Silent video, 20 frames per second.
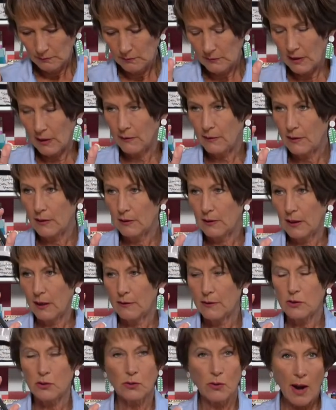Now, now
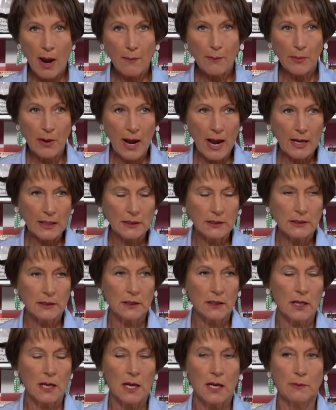the scrap rack.
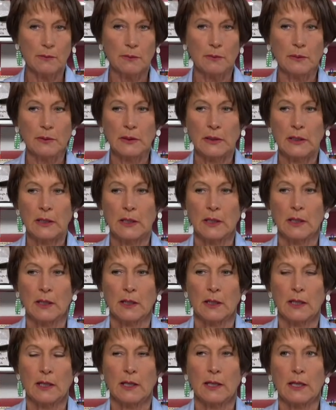Um,
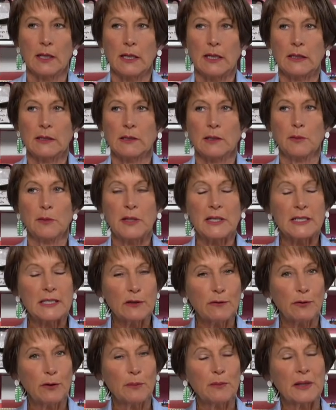is a little bit
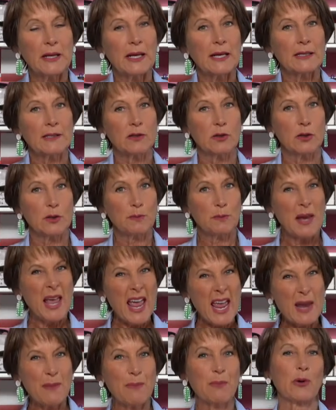different because there's
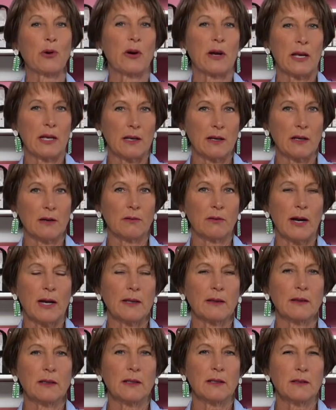paper in it,
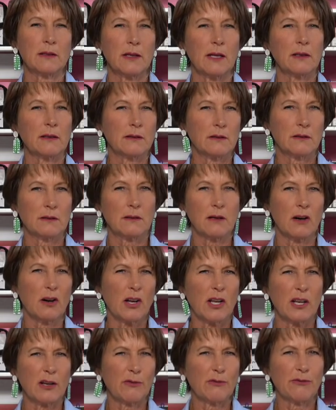right? Things that are
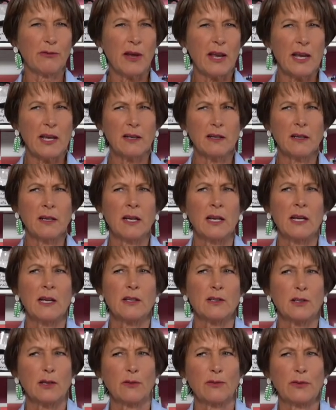going to fade.
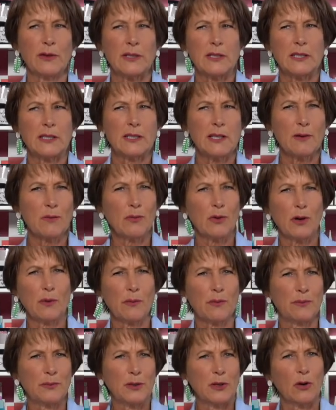So if it's
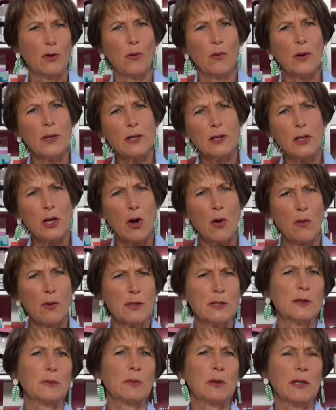somewhere near a window or
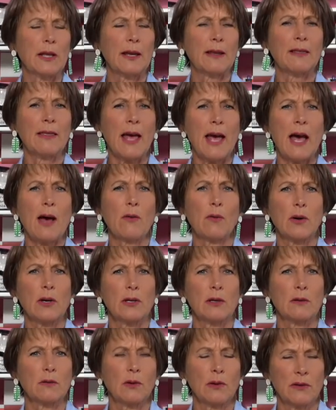somewhere like that
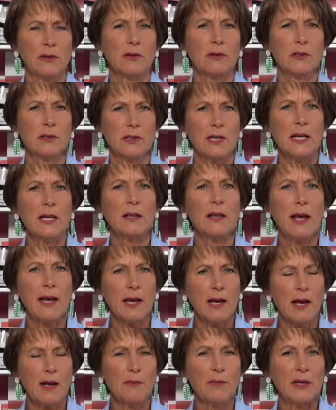where where there's
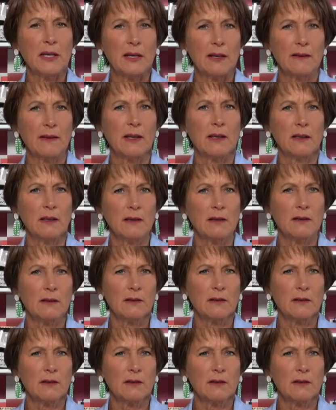daylight coming in that you,